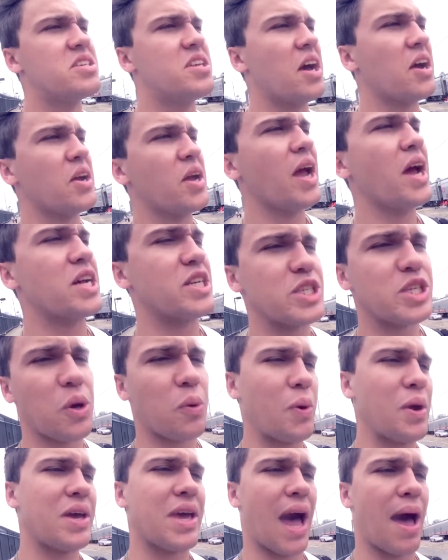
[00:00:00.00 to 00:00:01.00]
So yeah, just a
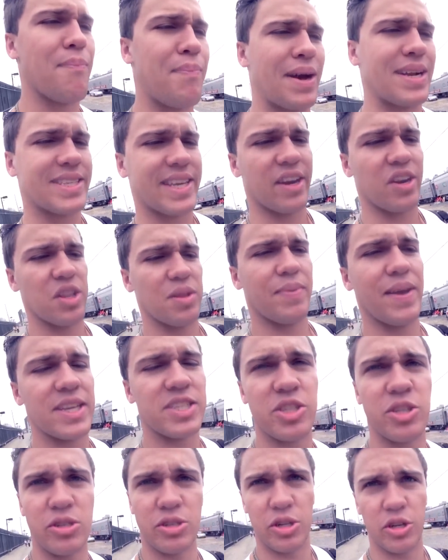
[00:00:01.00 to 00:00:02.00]
recap, about to get on the
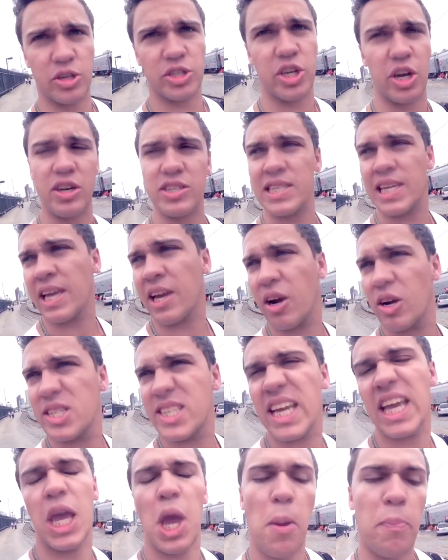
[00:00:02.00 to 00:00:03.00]
bus, do two shows, and then go
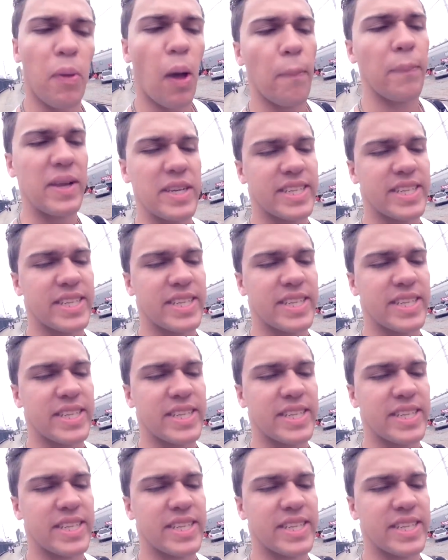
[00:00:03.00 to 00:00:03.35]
see Hip Hop